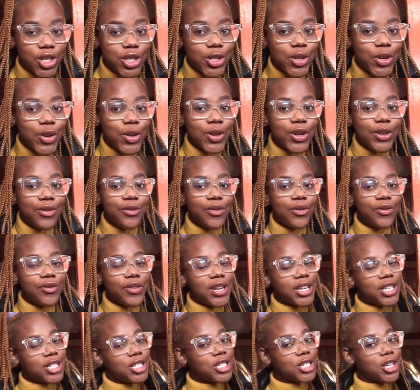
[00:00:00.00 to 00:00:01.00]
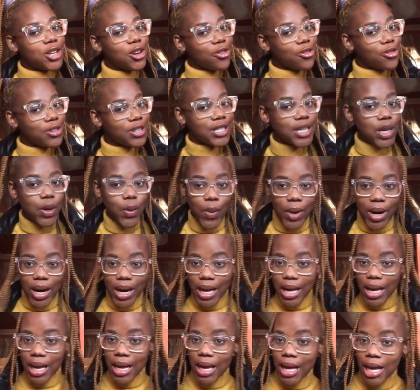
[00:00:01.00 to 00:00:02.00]
if you're feeling generous and
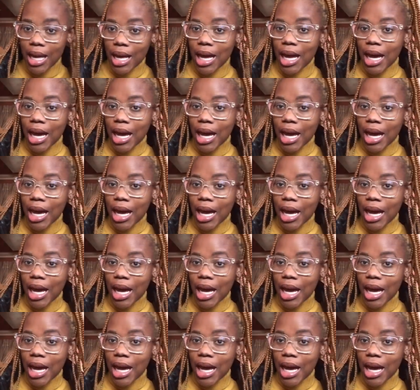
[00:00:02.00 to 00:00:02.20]
wanna